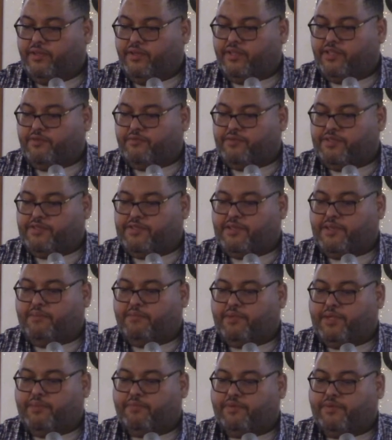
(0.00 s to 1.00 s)
could be
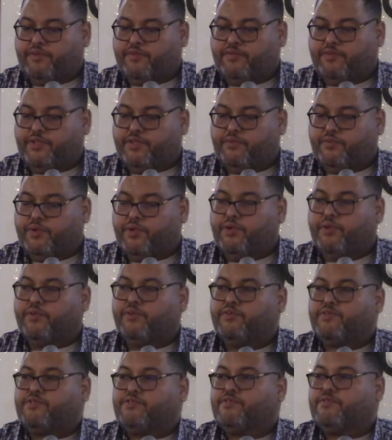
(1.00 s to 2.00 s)
summed up in three
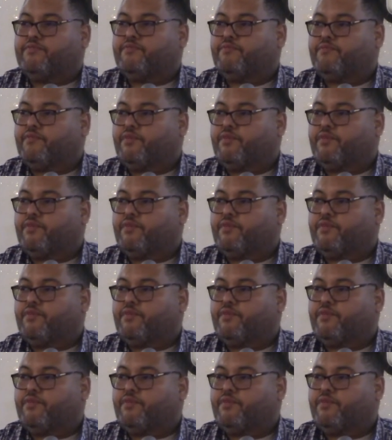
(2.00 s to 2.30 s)
words